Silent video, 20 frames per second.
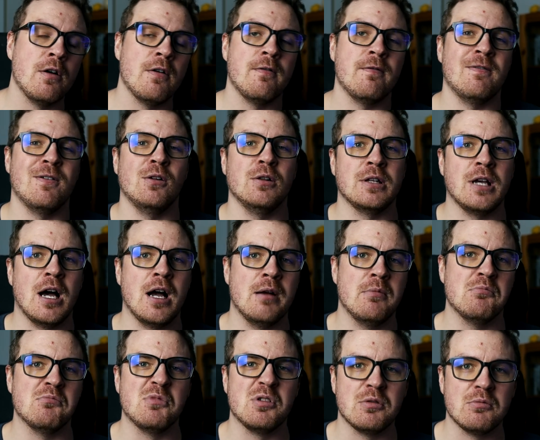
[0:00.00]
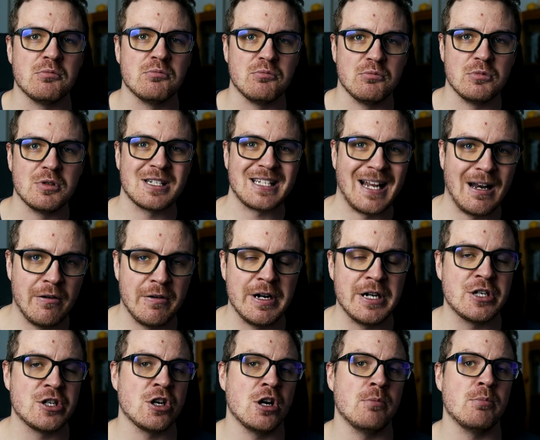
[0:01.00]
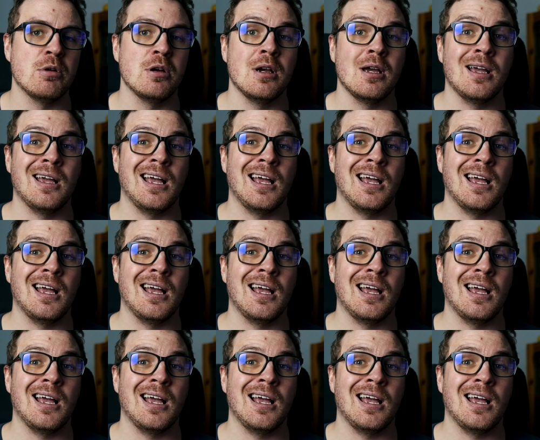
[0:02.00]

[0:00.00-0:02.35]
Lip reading: full-time salary job,